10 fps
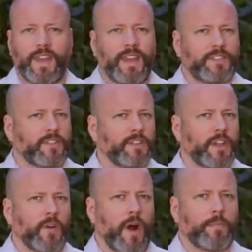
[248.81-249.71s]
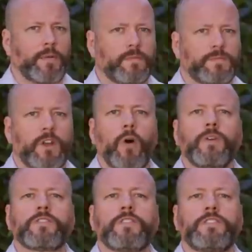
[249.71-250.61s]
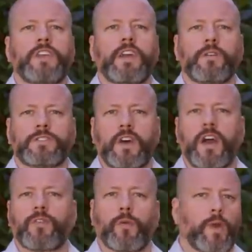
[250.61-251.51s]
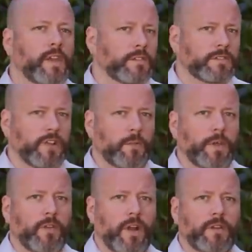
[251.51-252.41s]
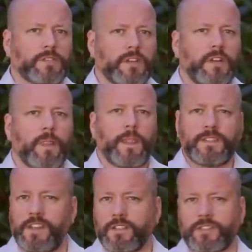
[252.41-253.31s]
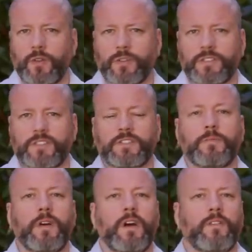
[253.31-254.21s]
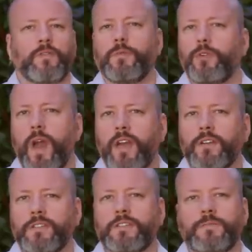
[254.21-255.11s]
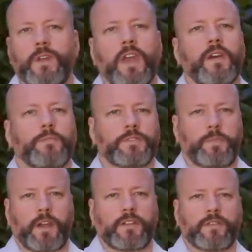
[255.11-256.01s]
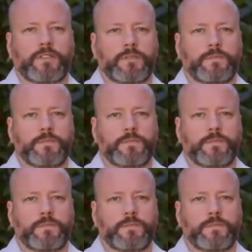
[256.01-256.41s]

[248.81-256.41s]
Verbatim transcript: It's good to go up. It's always good to get outside of our regular stomping grounds and see our solar system from new angles and perspectives.